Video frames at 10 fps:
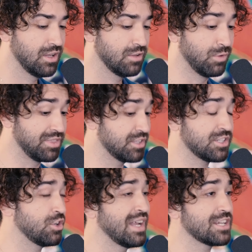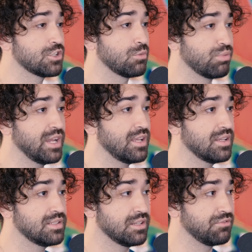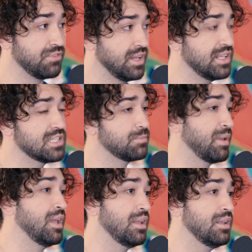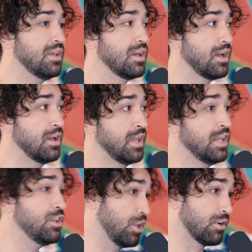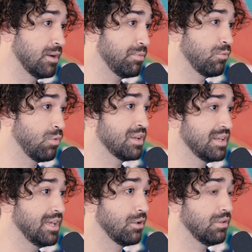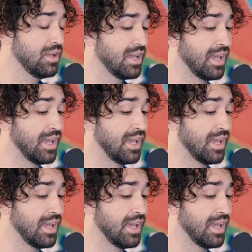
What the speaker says: With this international break, defeating Spain in Europe 1-0,